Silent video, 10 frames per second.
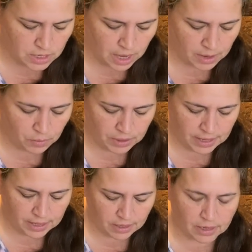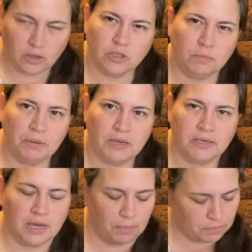I went ahead and I also
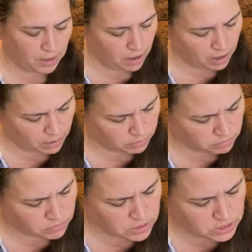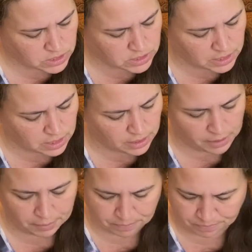picked up um, this
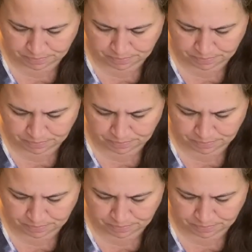um,